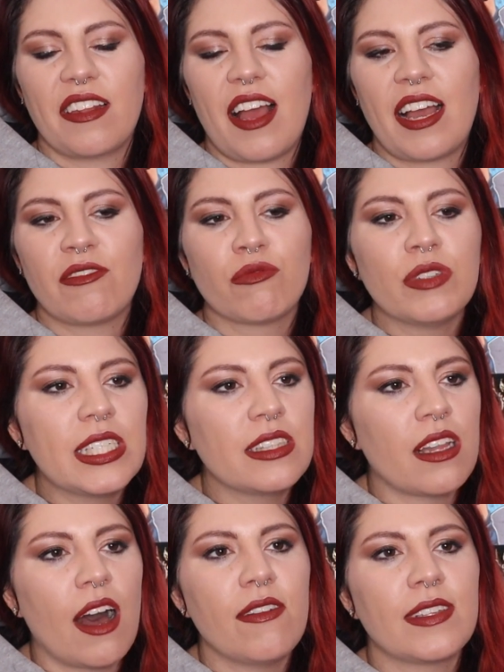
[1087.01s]
I really
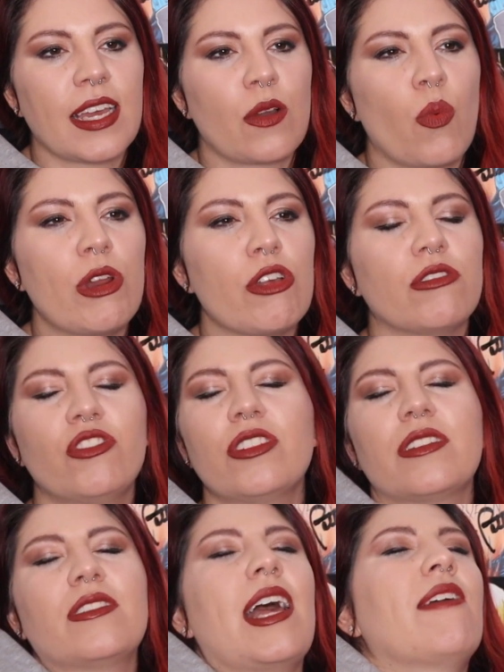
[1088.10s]
loved like what it just